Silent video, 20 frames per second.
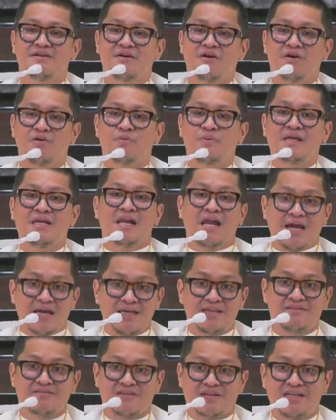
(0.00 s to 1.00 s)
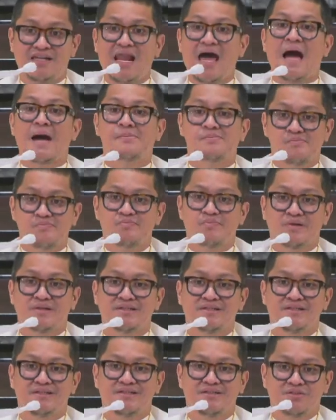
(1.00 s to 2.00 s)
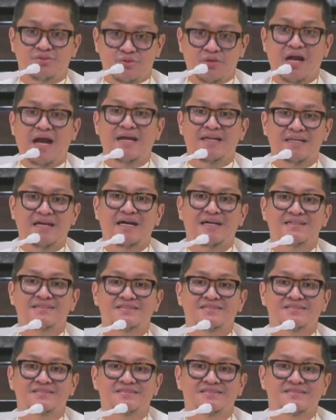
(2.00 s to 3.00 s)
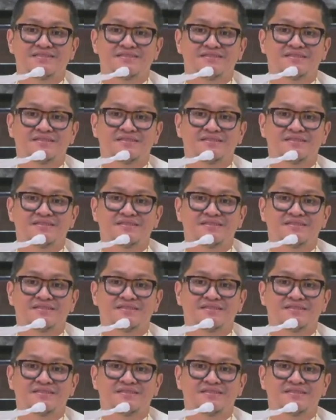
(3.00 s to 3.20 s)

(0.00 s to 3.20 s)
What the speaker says: or we light a lamp to guide us.